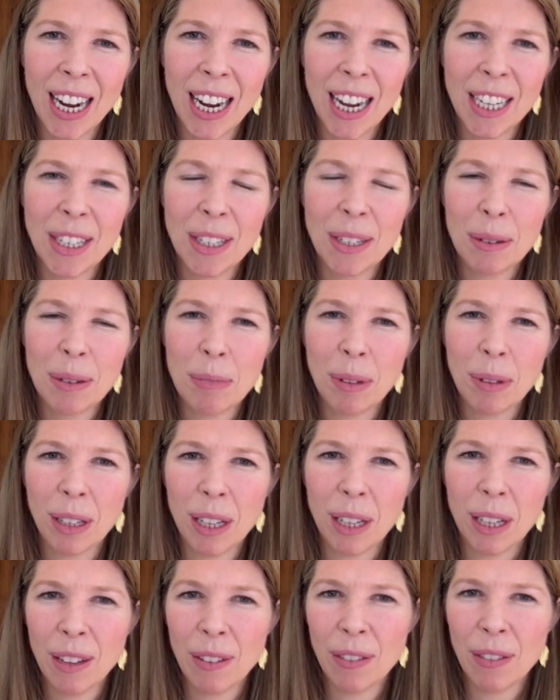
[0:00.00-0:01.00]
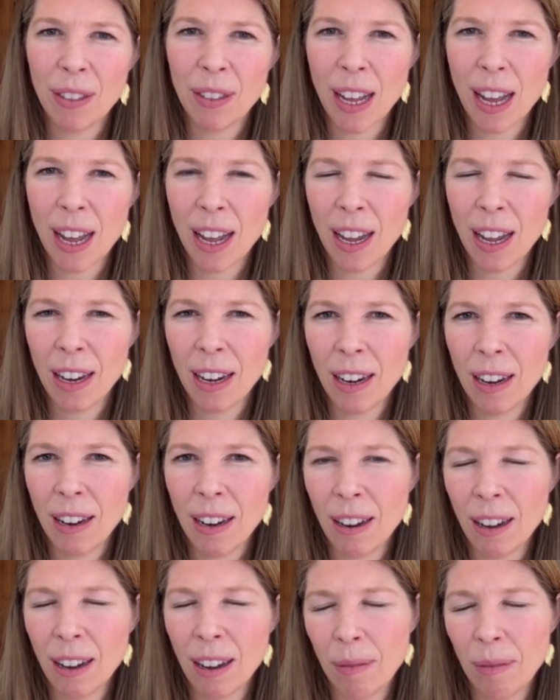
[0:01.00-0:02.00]
I do believe that
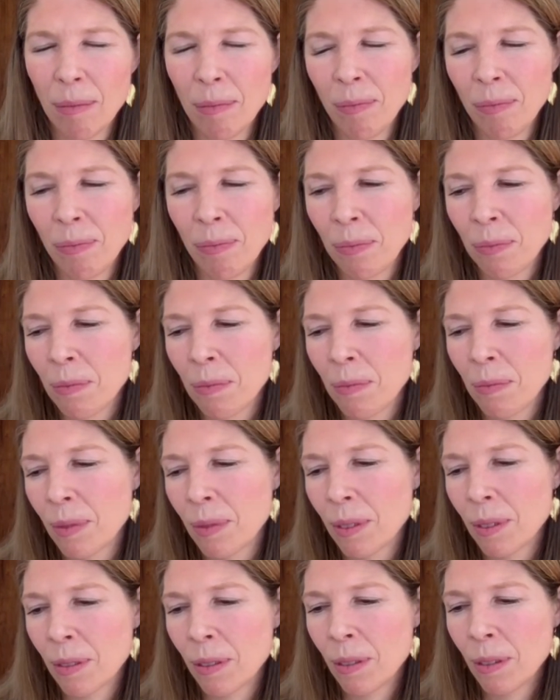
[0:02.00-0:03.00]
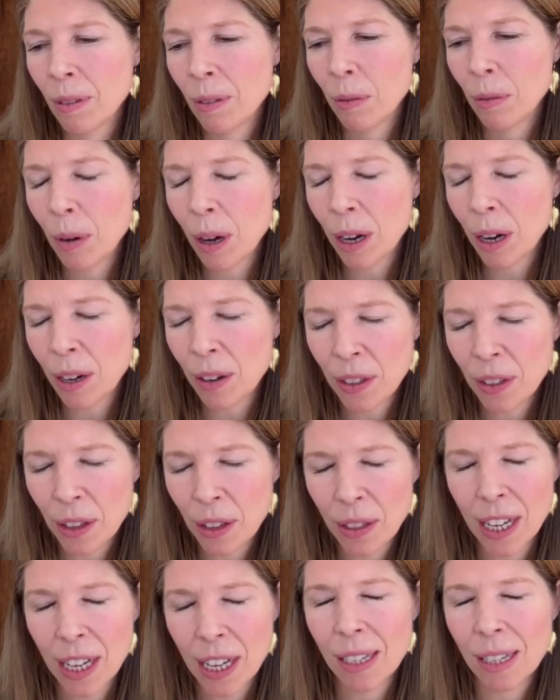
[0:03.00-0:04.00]
um, one of the
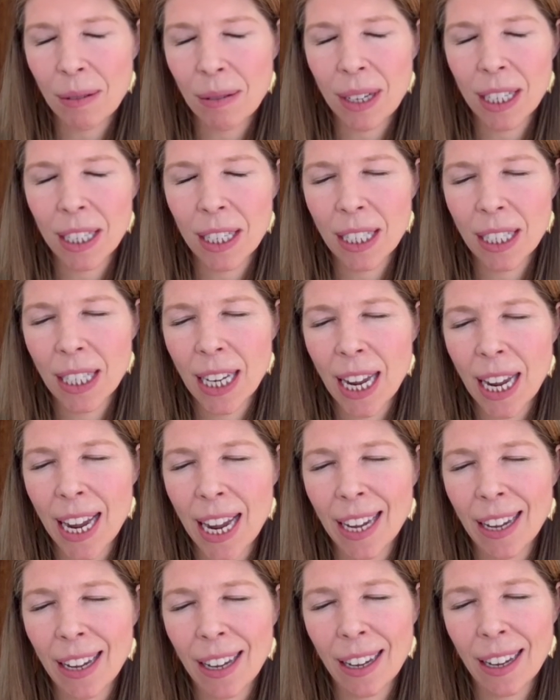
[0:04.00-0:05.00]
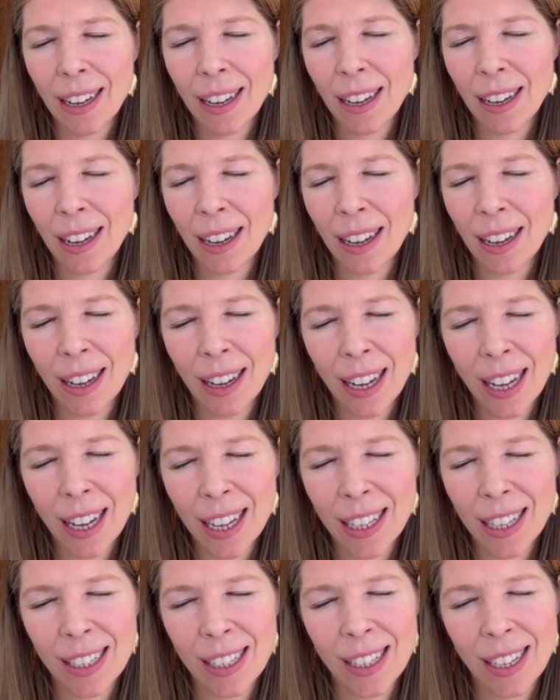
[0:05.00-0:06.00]
things that we take uh,
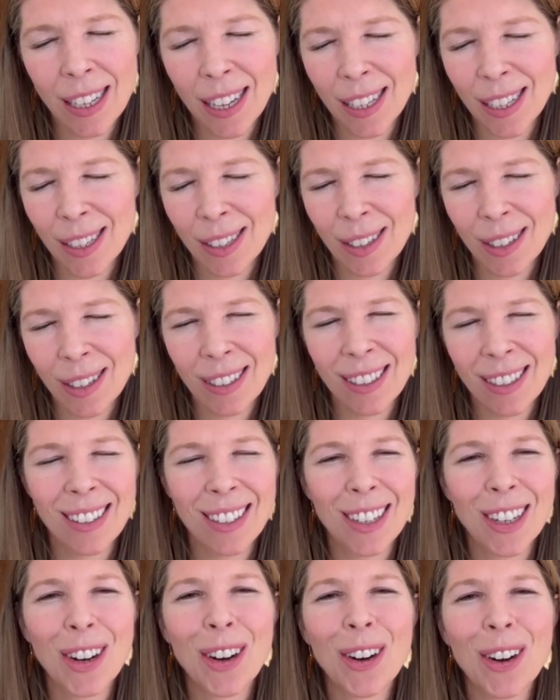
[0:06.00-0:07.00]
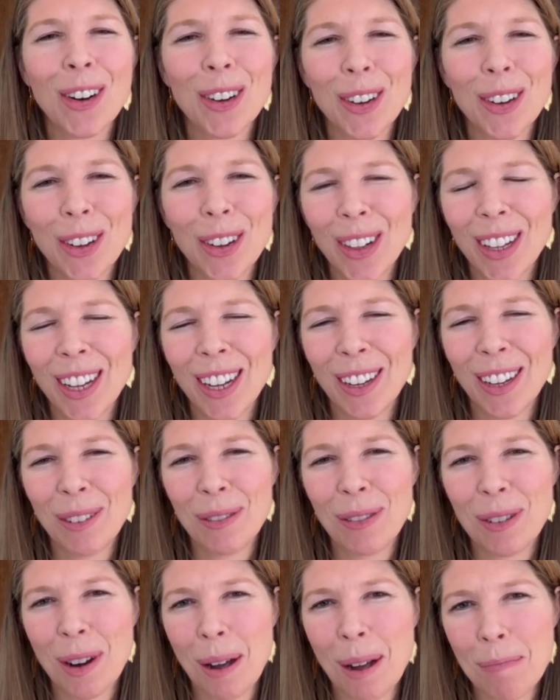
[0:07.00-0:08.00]
as as the kernel
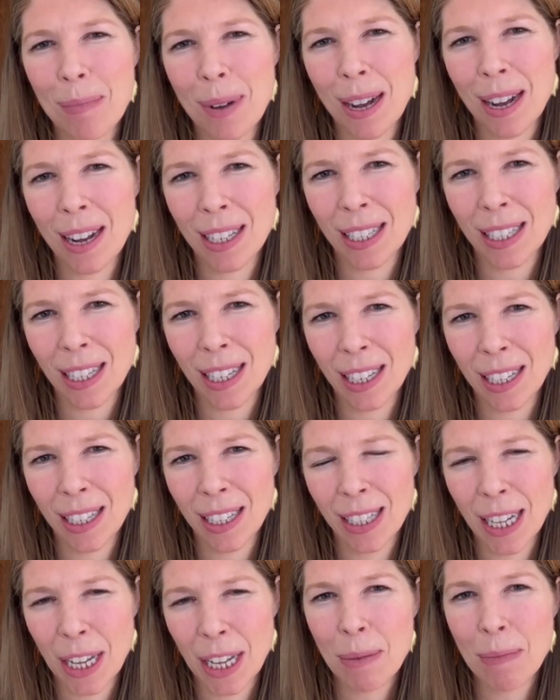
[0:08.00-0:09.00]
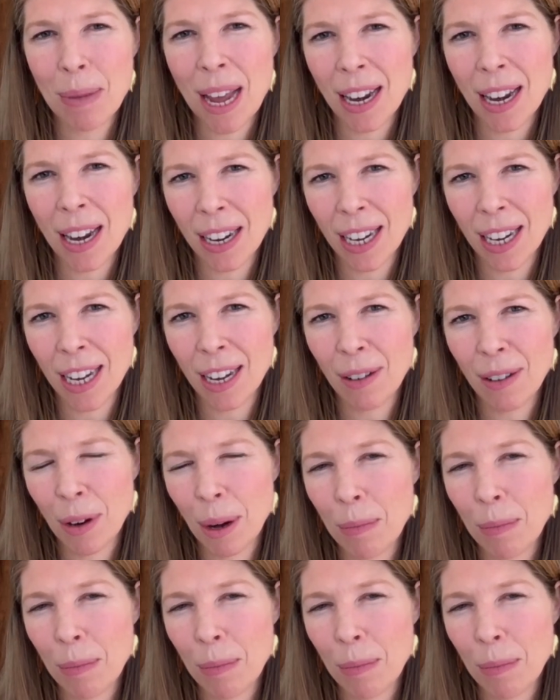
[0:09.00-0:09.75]
of Dropbox is the humanity of our